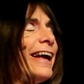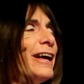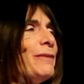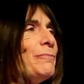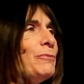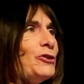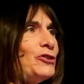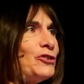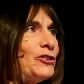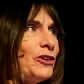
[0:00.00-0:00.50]

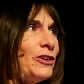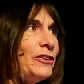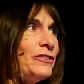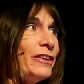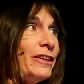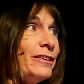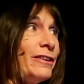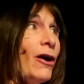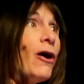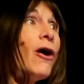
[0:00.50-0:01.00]
And Bouchard
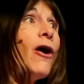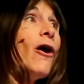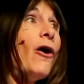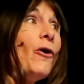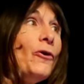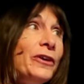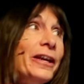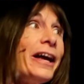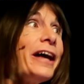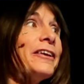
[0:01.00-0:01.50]
said,
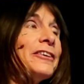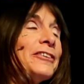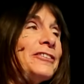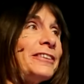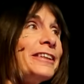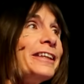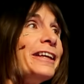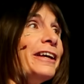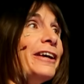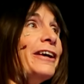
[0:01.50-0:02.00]
oh
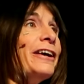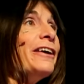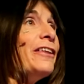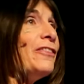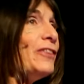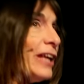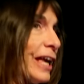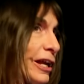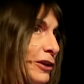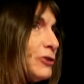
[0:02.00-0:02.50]
yes,
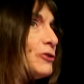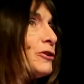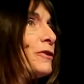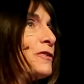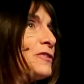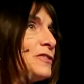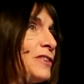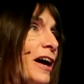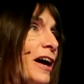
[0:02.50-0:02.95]
the editor of